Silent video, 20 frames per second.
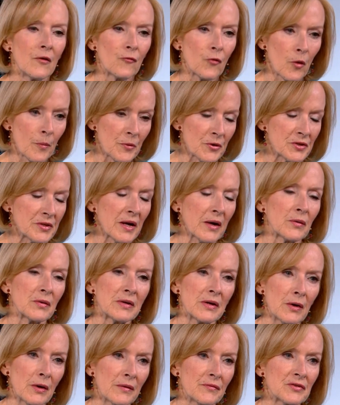Former
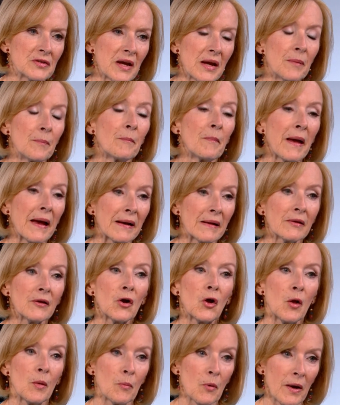Secretary of State
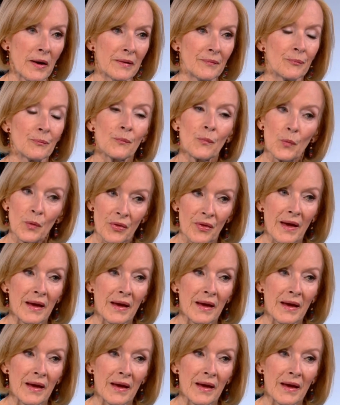Madeleine Albright, we